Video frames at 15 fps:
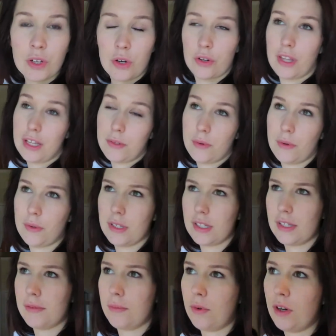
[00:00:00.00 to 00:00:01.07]
or that's what it was
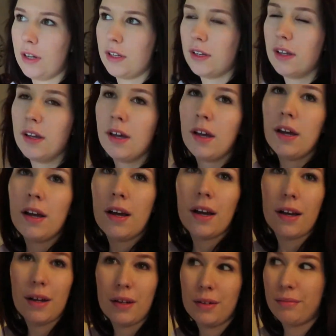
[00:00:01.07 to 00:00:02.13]
this morning.
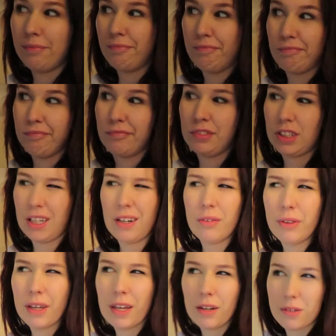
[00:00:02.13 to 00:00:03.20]
So I
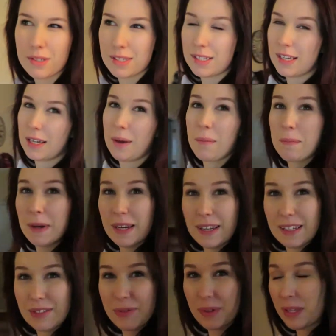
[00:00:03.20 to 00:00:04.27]
don't think it'll stick, but it
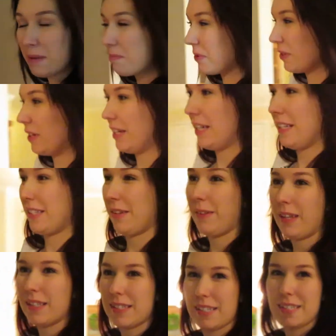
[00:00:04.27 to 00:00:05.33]
is really pretty, so
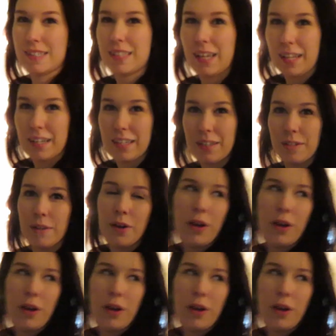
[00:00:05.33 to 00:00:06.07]
that's exciting.